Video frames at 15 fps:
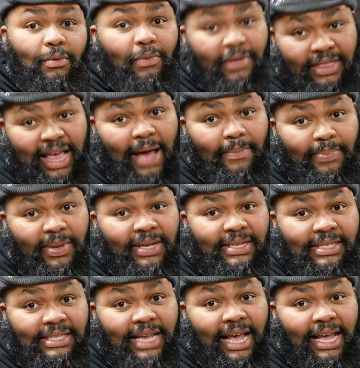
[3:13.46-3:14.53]
With that
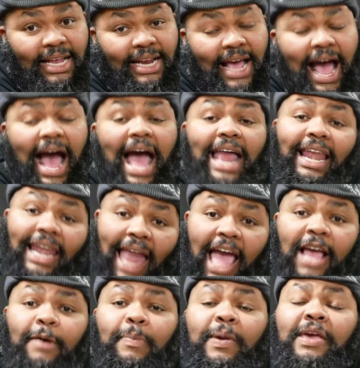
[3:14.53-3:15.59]
being said, I
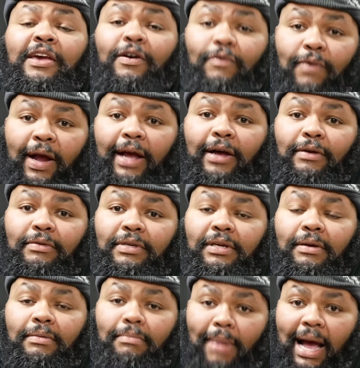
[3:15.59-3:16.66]
like being
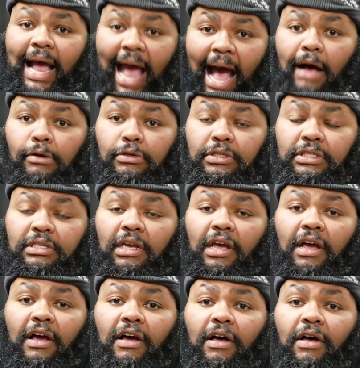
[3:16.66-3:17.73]
around my house
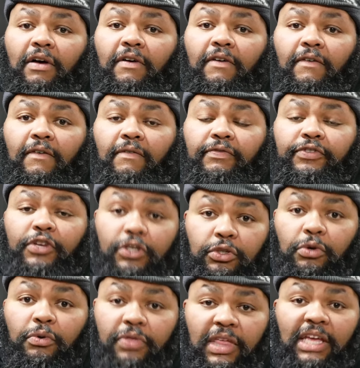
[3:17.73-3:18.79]
to
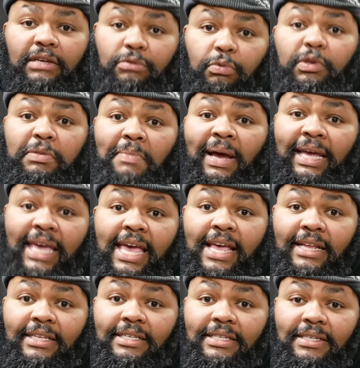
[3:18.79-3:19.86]
do things with my
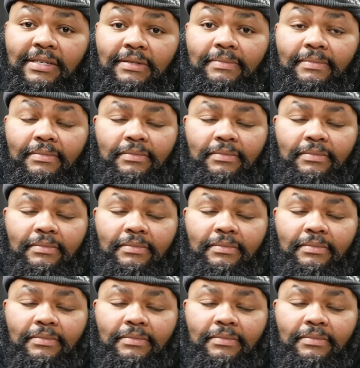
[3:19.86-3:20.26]
kids.